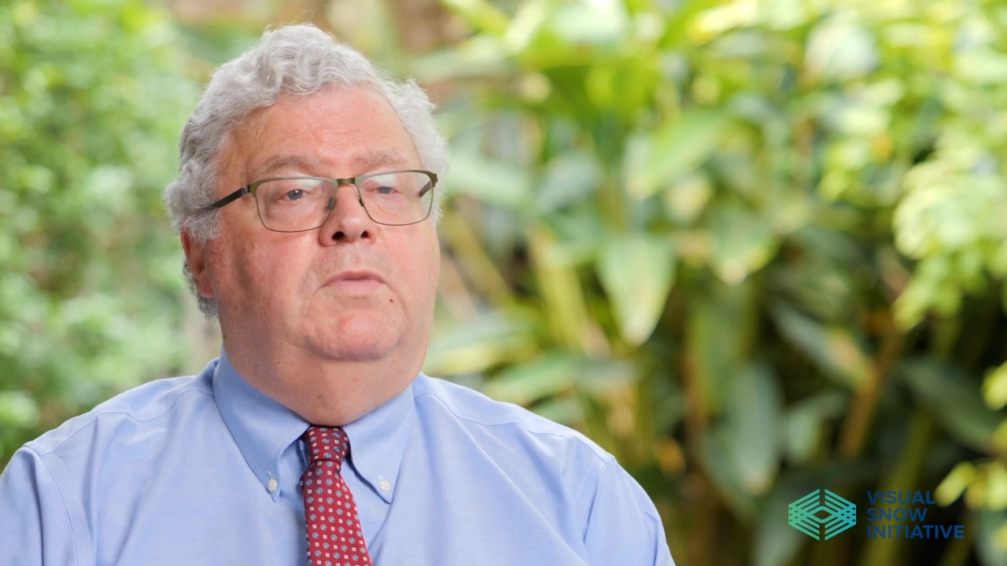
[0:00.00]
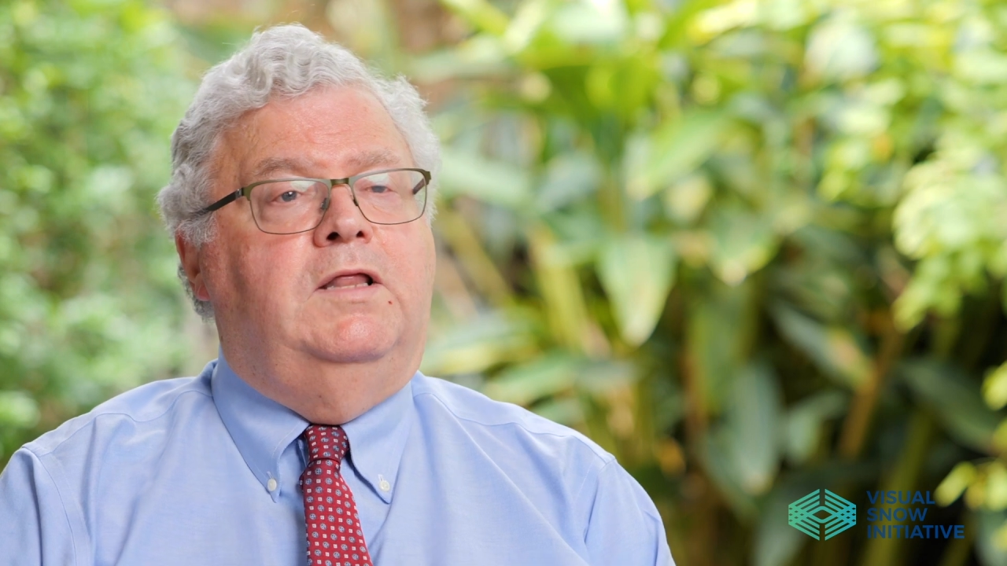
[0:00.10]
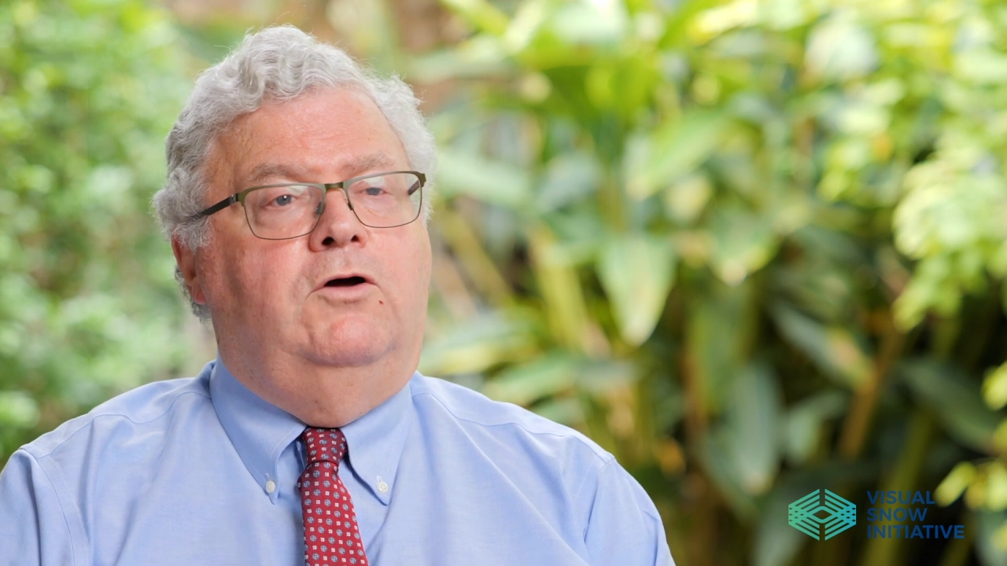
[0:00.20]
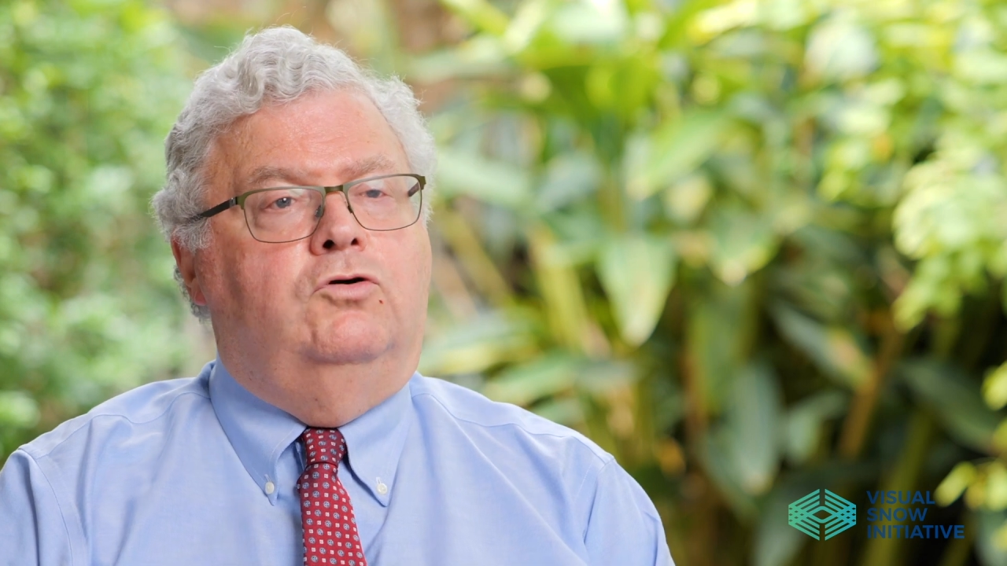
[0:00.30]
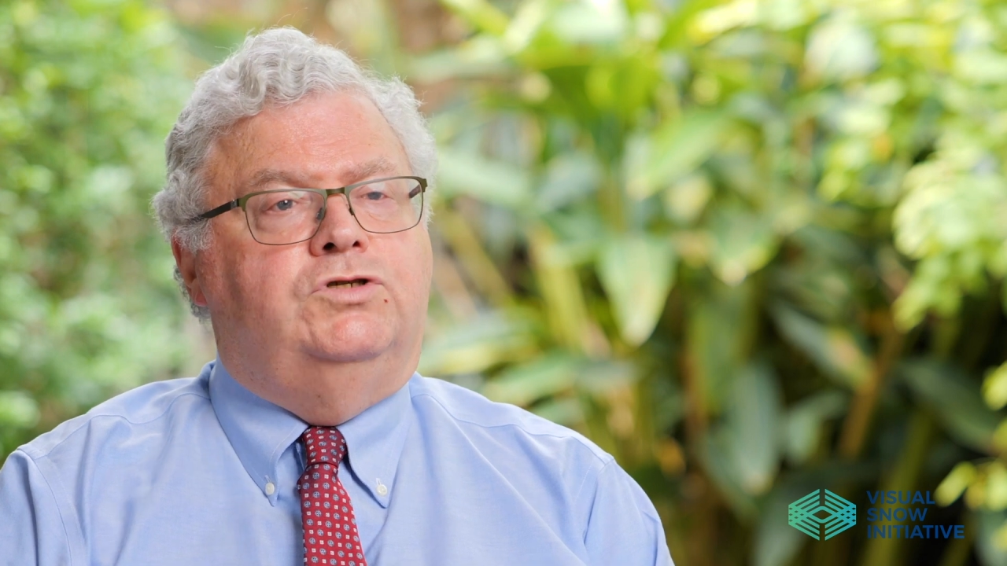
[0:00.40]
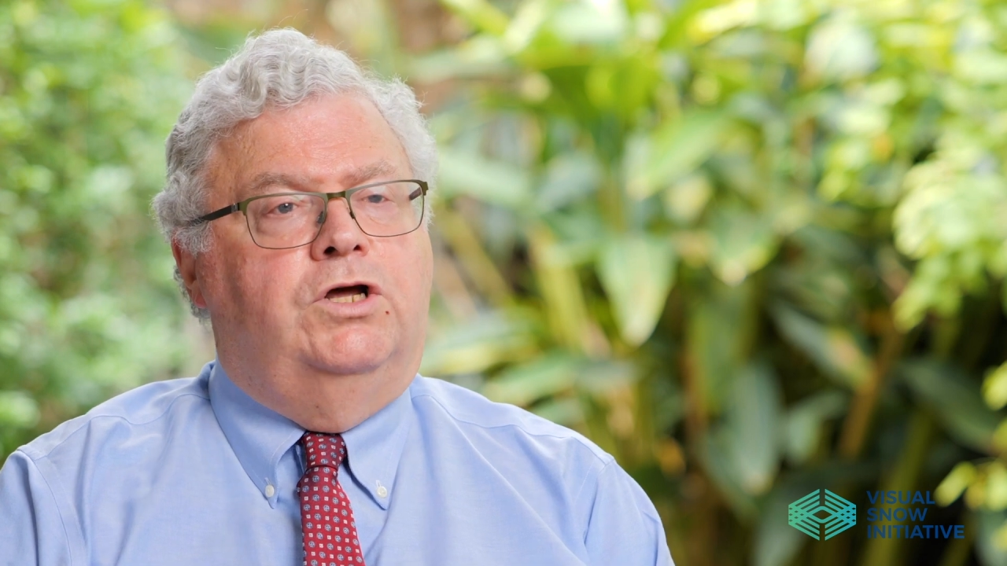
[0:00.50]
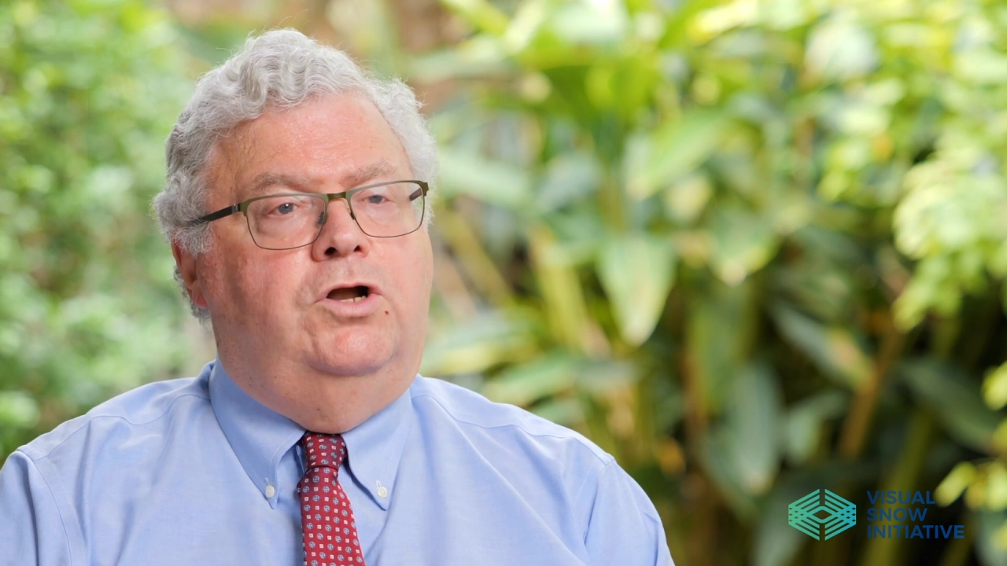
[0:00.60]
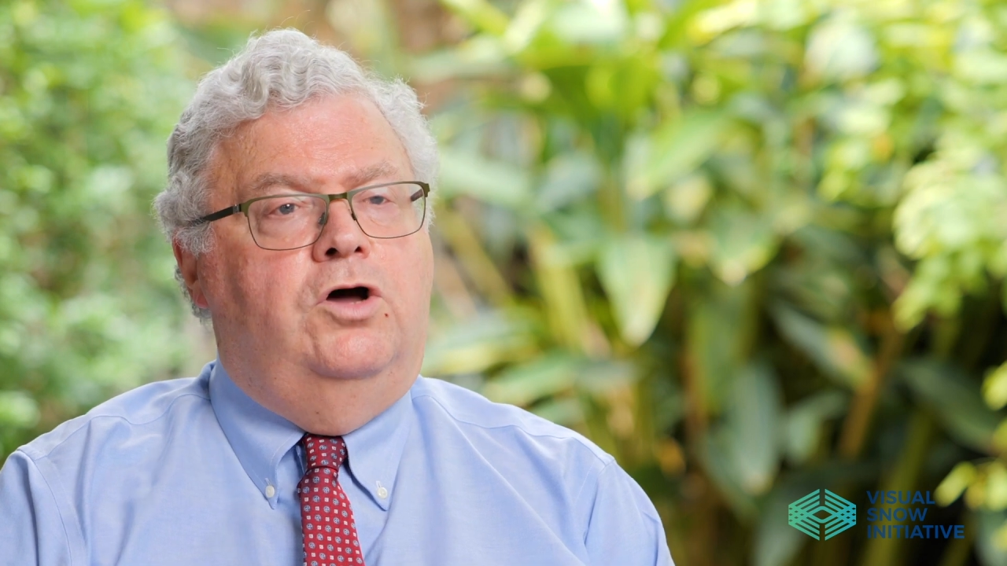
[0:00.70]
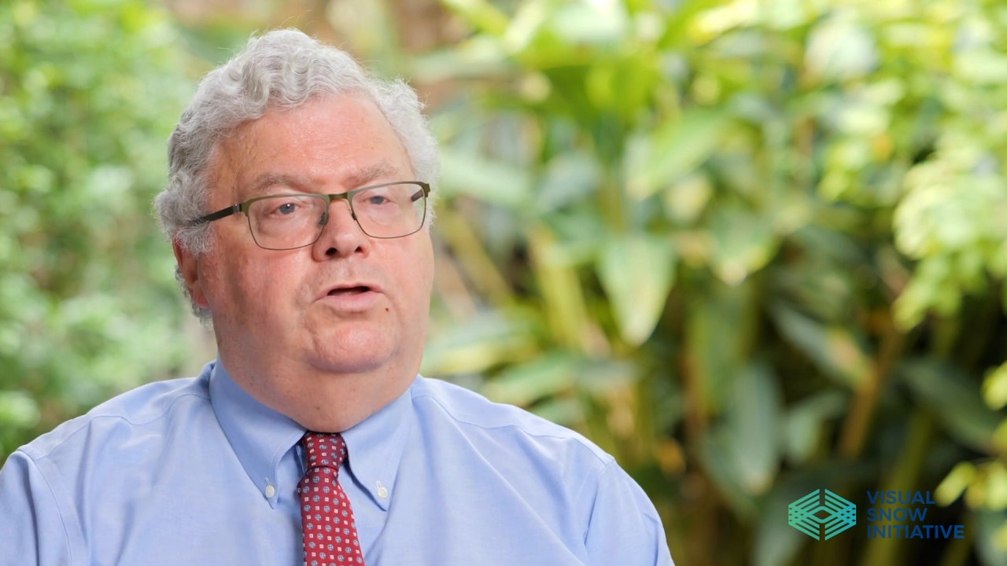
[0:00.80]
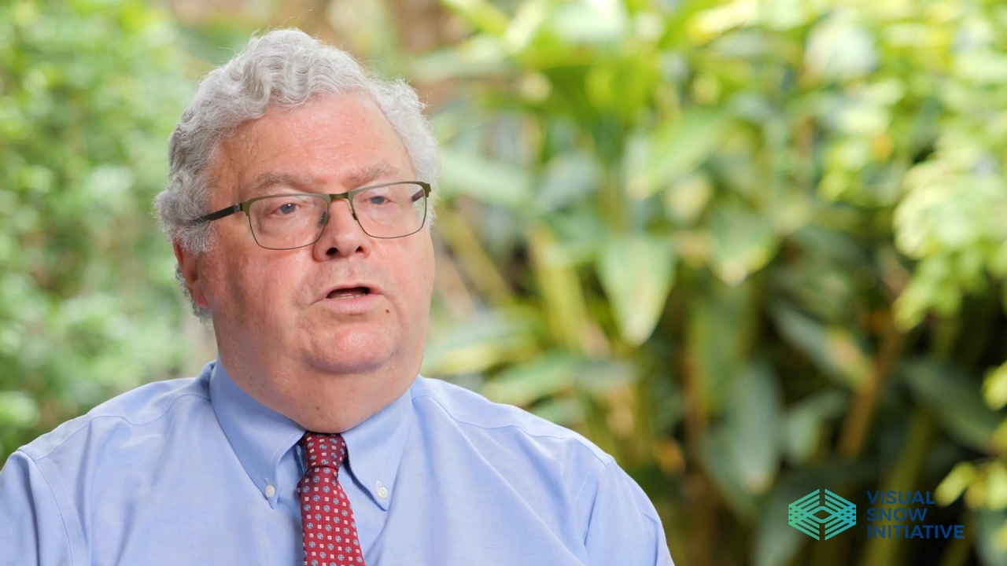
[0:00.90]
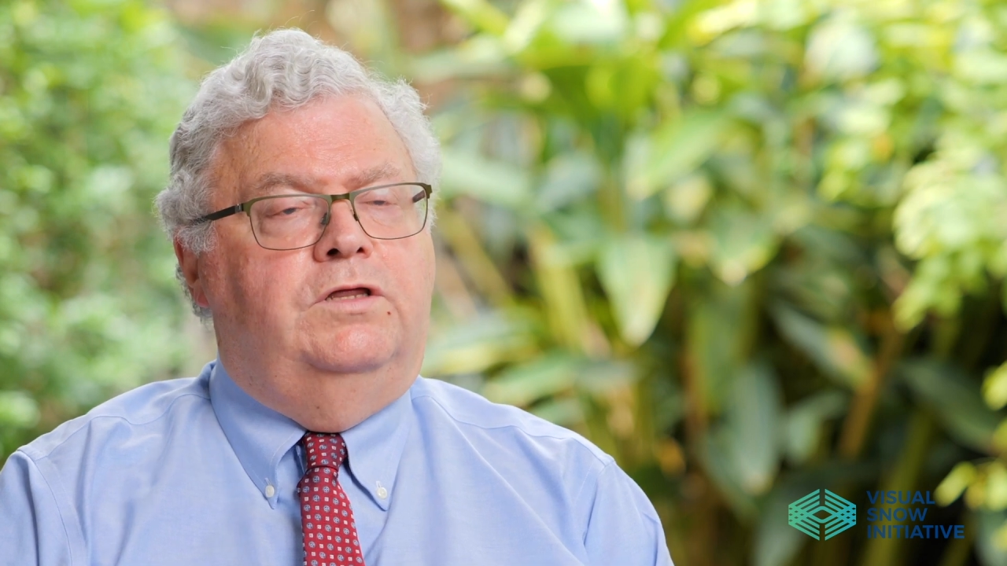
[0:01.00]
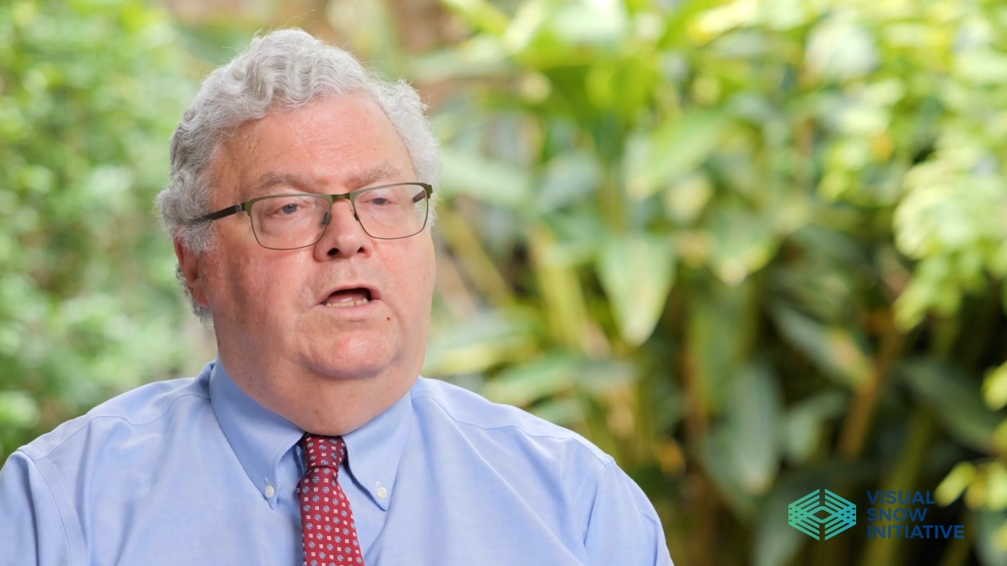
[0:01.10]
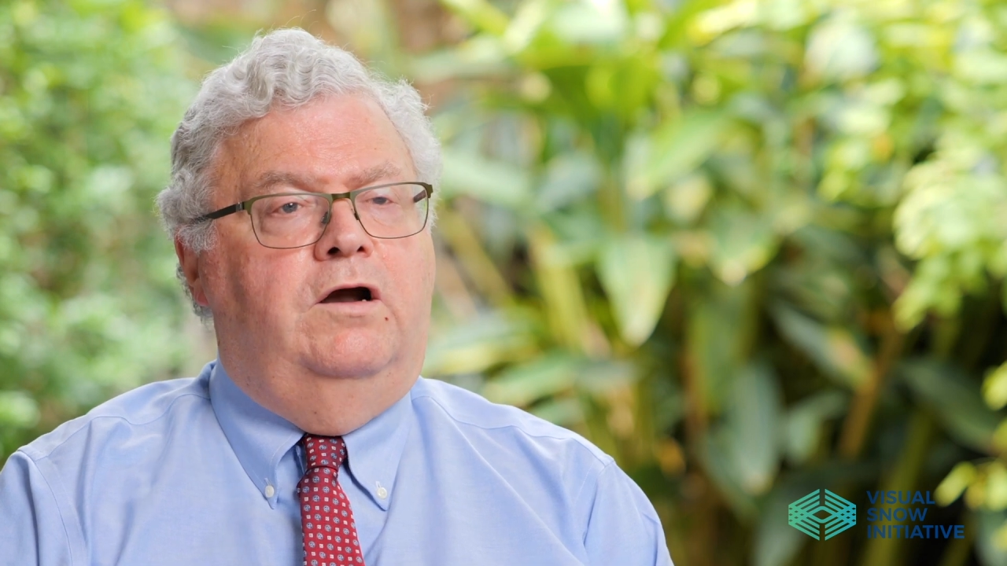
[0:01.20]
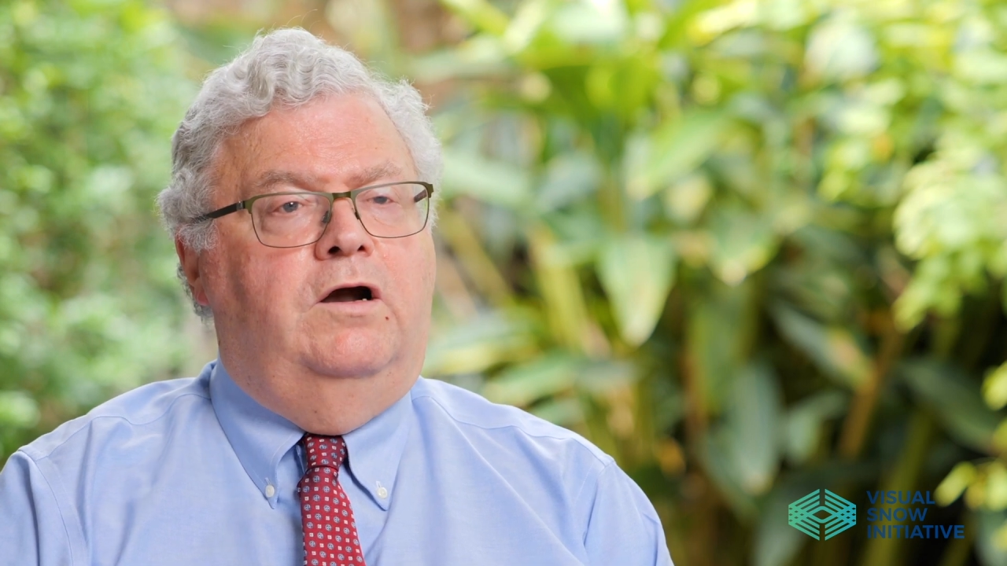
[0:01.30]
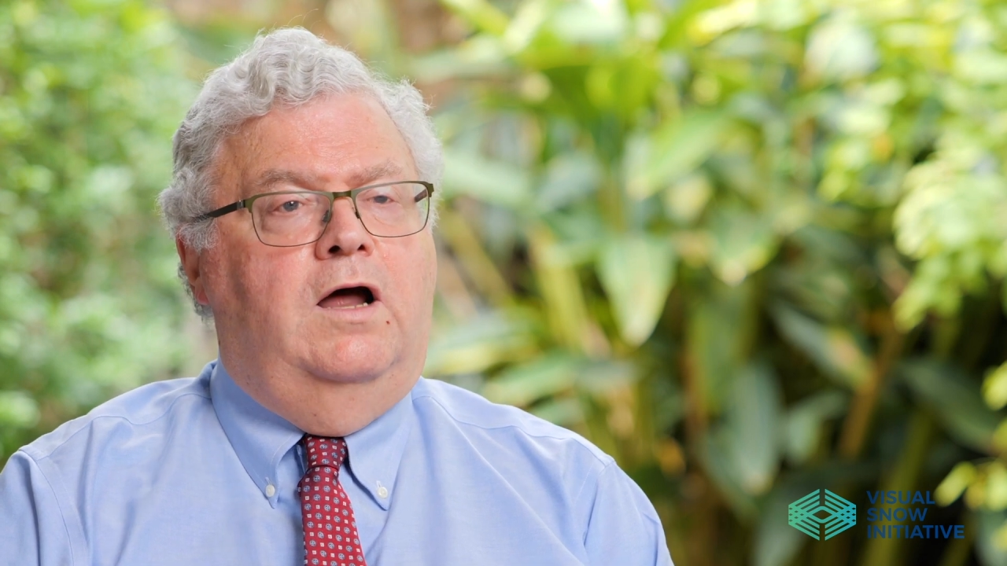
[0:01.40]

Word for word: but they also know that there